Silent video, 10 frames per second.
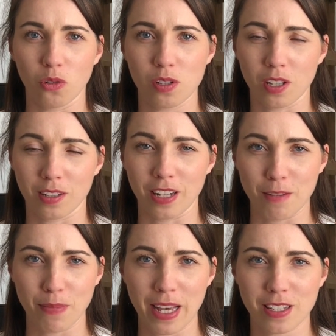Sunday
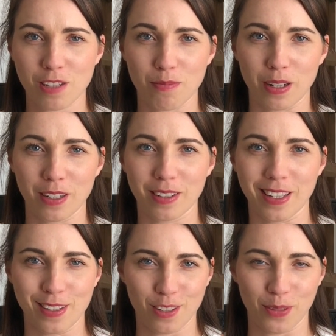best but
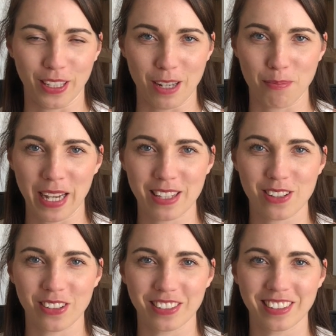is something you can get paint
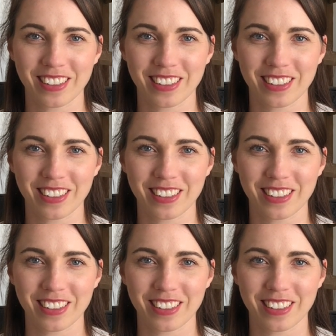on.